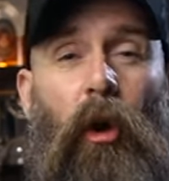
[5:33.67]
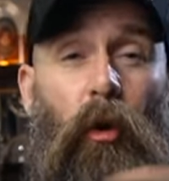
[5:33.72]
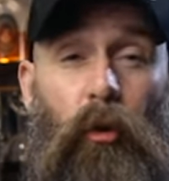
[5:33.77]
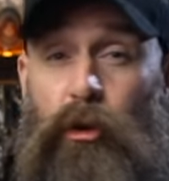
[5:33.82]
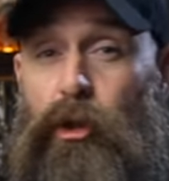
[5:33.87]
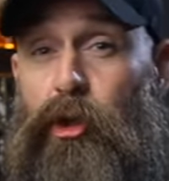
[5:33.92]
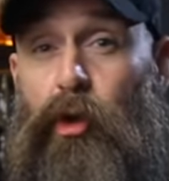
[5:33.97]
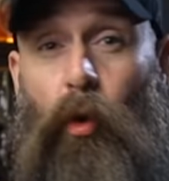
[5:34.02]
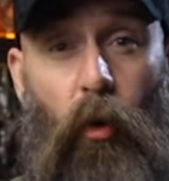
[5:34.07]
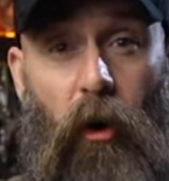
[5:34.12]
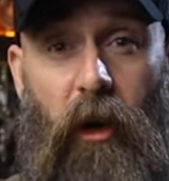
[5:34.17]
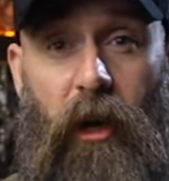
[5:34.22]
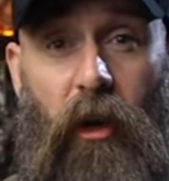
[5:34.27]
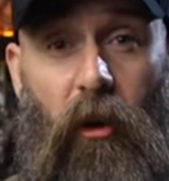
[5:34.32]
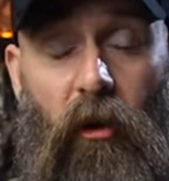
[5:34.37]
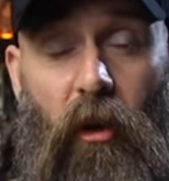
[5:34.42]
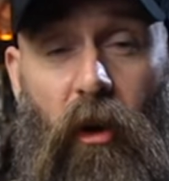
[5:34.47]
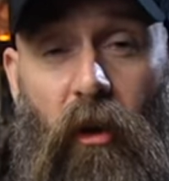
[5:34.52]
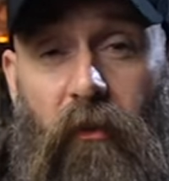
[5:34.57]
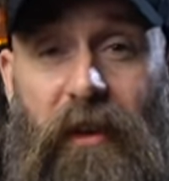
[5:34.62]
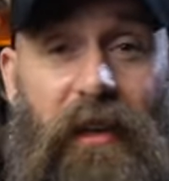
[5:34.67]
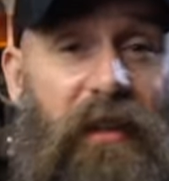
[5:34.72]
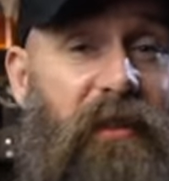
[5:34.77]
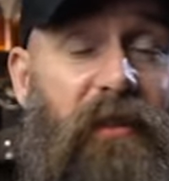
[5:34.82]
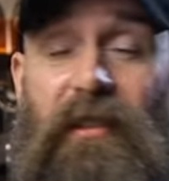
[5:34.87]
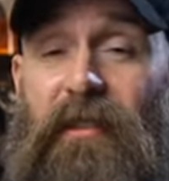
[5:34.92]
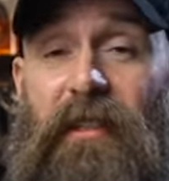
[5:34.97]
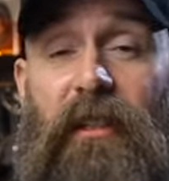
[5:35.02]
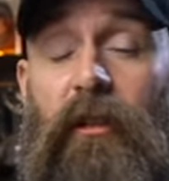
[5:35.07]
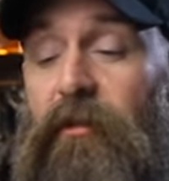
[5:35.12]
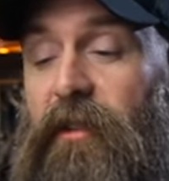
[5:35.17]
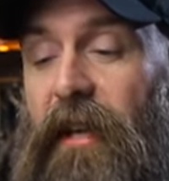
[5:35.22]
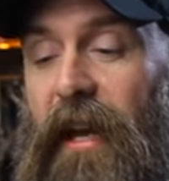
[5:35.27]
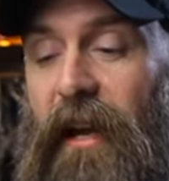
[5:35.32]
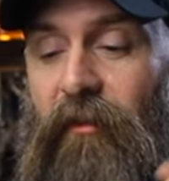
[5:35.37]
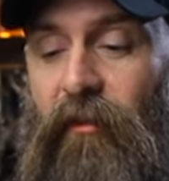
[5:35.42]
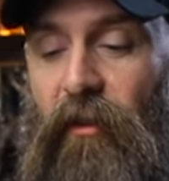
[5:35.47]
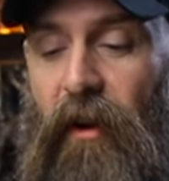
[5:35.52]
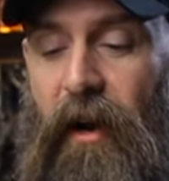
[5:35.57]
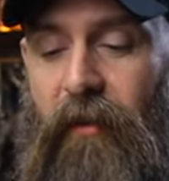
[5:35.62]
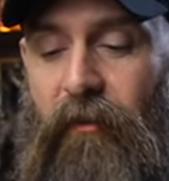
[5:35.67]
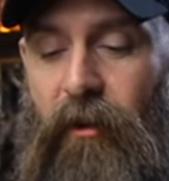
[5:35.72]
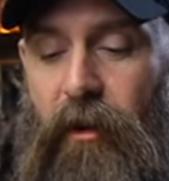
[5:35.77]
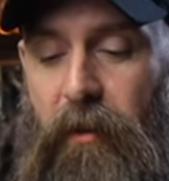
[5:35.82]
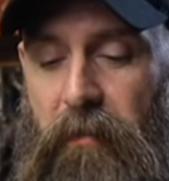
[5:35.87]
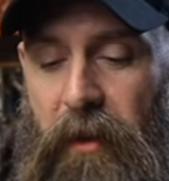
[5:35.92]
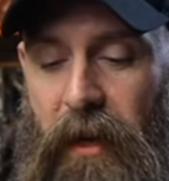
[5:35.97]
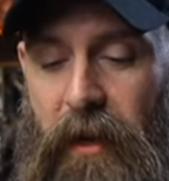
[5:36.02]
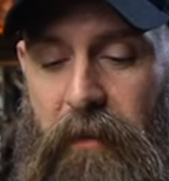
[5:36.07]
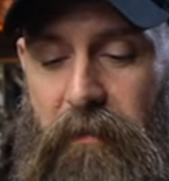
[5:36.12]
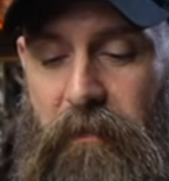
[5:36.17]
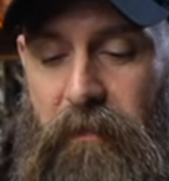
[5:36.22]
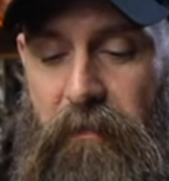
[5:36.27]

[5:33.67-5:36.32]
the whole story on all these because it'll take forever, but